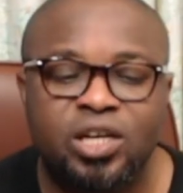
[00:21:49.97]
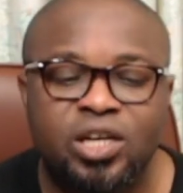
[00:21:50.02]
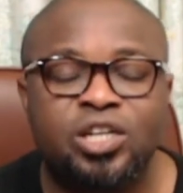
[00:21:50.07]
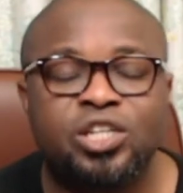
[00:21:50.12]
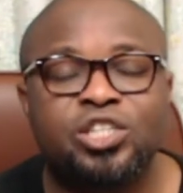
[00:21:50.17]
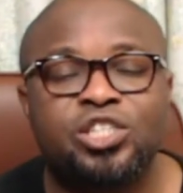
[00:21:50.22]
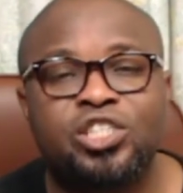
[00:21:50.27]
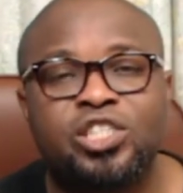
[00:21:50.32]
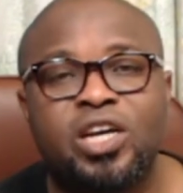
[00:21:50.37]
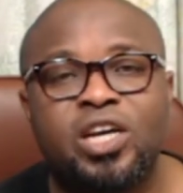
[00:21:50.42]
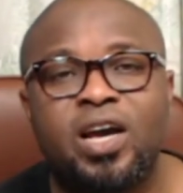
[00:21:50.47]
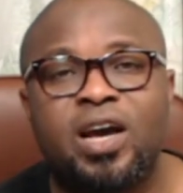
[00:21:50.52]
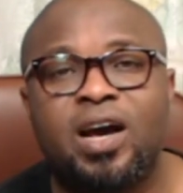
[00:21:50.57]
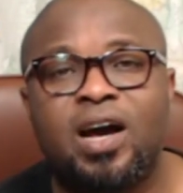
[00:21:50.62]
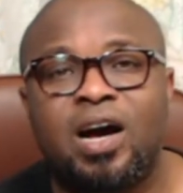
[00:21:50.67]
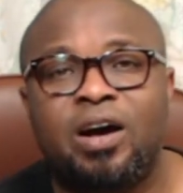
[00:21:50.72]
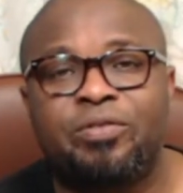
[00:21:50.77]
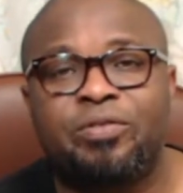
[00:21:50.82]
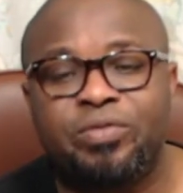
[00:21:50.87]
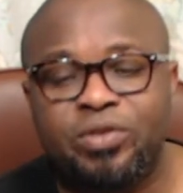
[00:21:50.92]
Share
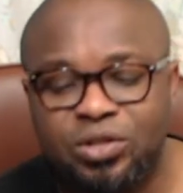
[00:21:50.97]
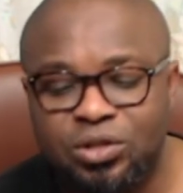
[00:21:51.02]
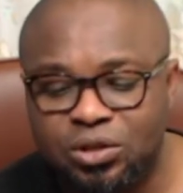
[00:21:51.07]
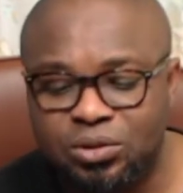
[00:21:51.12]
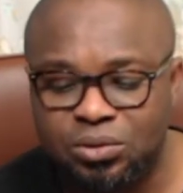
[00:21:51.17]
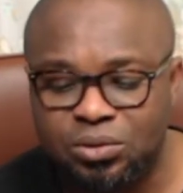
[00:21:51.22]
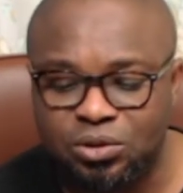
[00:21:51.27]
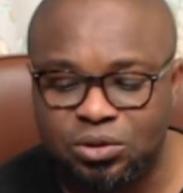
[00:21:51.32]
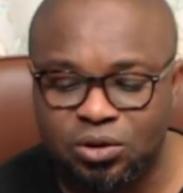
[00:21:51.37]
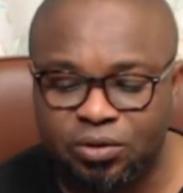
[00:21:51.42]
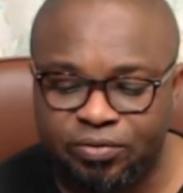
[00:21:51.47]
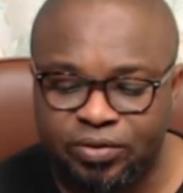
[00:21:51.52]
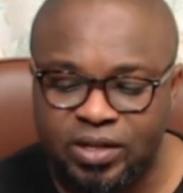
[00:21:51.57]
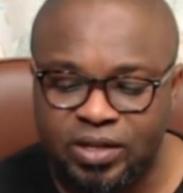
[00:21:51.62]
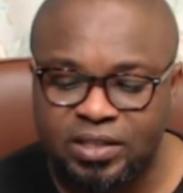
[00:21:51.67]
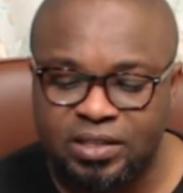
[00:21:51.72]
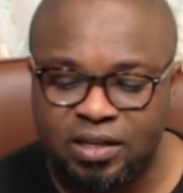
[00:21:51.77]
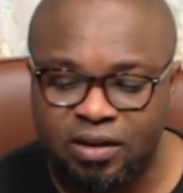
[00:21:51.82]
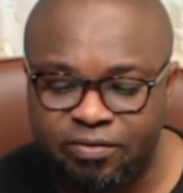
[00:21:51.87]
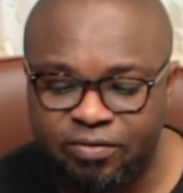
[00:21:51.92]
our videos with your
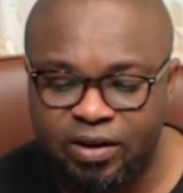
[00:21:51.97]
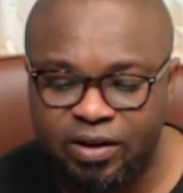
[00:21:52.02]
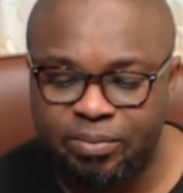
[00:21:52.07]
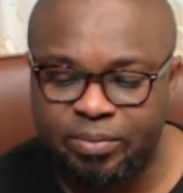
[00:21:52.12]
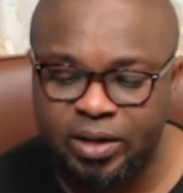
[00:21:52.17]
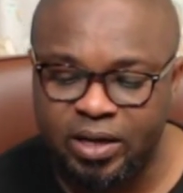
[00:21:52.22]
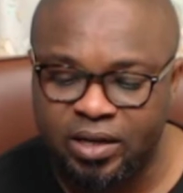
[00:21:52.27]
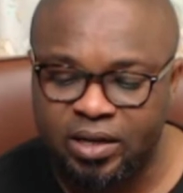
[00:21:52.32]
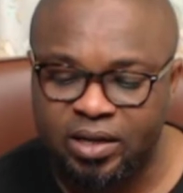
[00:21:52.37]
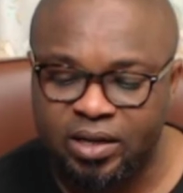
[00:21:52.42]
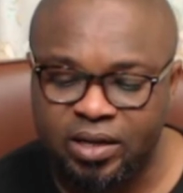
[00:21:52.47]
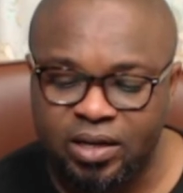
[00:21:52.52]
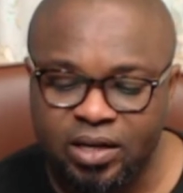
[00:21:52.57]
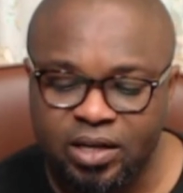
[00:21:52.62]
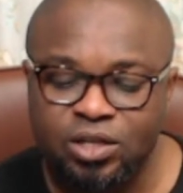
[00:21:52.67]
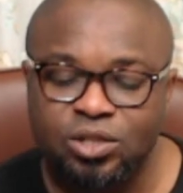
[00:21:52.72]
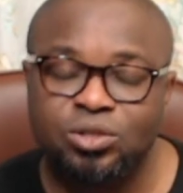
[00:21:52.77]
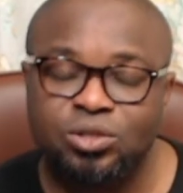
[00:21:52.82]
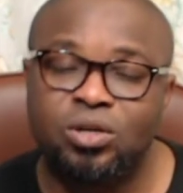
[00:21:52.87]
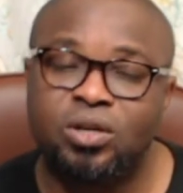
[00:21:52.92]
friends and family
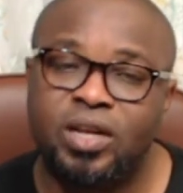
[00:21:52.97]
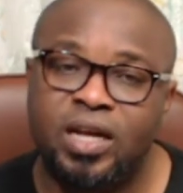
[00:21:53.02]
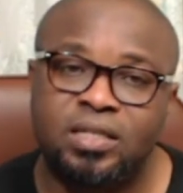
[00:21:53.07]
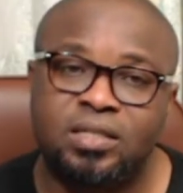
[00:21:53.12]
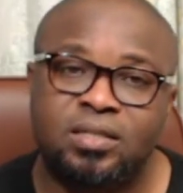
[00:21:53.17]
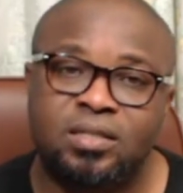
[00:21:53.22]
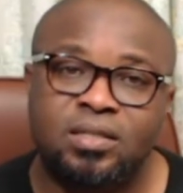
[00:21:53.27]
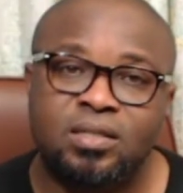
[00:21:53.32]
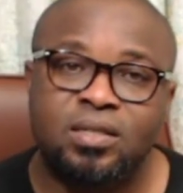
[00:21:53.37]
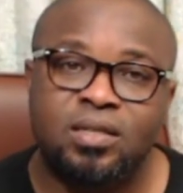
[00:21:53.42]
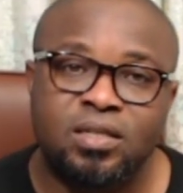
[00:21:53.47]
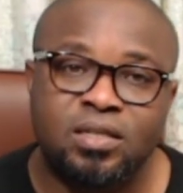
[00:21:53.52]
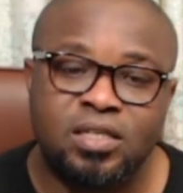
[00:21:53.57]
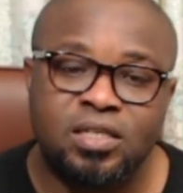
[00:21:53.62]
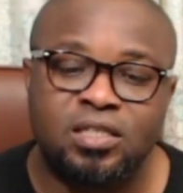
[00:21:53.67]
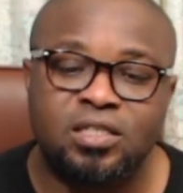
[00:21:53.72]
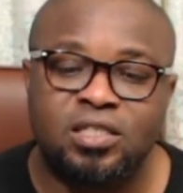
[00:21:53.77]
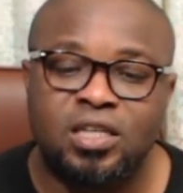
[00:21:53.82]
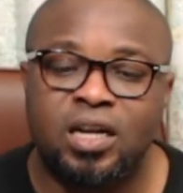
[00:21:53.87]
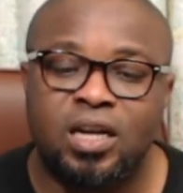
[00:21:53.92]
so that
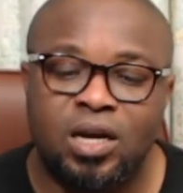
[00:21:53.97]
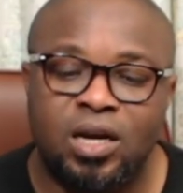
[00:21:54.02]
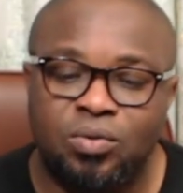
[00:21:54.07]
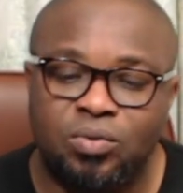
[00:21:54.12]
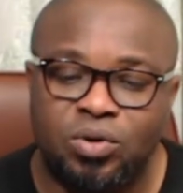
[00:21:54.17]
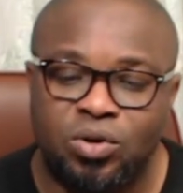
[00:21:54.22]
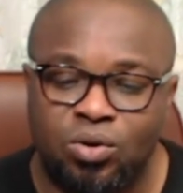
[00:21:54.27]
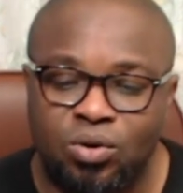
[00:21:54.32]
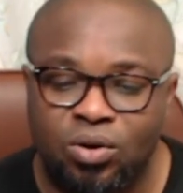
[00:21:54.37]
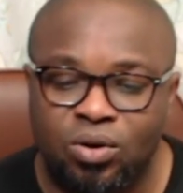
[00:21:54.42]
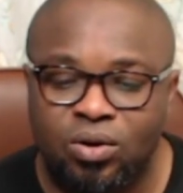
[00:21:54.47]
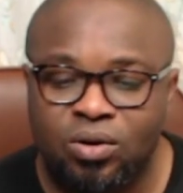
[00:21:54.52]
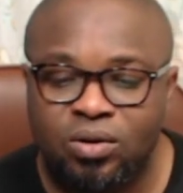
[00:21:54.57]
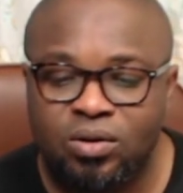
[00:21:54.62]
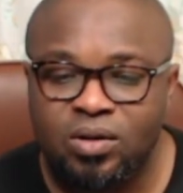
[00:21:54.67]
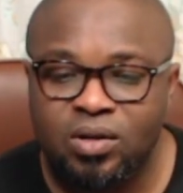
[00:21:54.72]
this channel will grow.